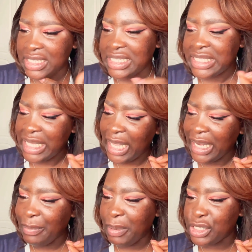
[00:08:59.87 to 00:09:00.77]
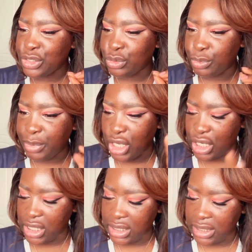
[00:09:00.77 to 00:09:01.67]
slightly puzzled,
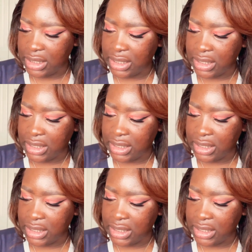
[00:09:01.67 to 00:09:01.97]
because